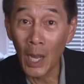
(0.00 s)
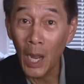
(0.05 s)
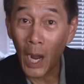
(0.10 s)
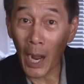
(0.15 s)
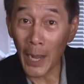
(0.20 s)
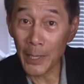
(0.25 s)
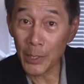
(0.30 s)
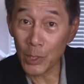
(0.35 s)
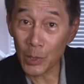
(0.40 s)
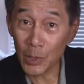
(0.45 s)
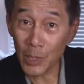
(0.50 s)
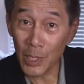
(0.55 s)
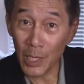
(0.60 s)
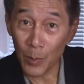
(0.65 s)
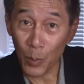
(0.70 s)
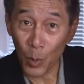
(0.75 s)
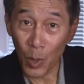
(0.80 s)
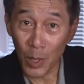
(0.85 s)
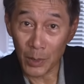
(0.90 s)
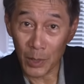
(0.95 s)
I just
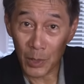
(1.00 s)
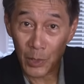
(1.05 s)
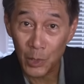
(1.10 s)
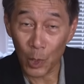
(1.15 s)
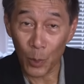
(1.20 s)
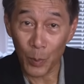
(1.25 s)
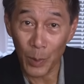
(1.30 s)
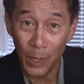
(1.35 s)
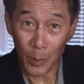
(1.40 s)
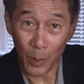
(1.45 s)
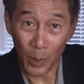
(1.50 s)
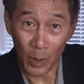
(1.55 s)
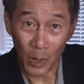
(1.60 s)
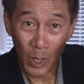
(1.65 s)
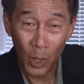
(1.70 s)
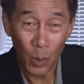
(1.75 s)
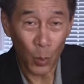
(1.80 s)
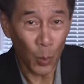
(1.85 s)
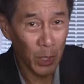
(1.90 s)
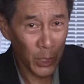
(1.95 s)
keep one to show people
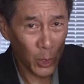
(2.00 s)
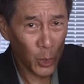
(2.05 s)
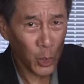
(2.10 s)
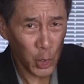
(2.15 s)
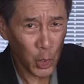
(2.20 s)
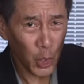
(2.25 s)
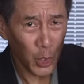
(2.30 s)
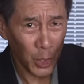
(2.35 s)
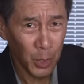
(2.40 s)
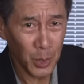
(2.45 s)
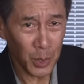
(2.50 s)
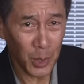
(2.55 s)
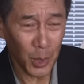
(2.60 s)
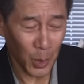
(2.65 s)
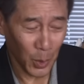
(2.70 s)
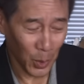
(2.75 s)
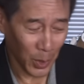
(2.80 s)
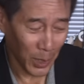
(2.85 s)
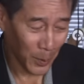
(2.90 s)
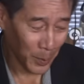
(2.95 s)
what you shouldn't
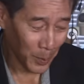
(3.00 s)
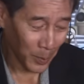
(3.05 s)
do.